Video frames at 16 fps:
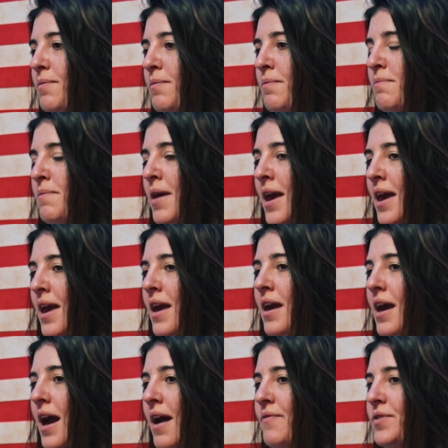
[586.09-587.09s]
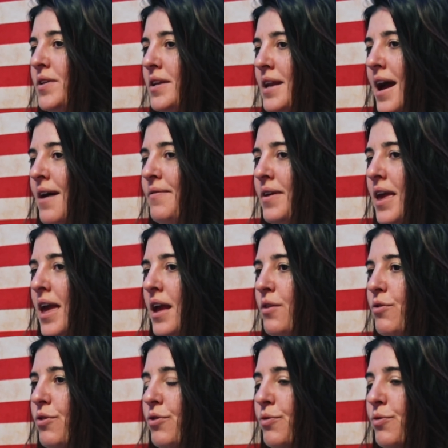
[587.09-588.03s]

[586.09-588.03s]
may have to navigate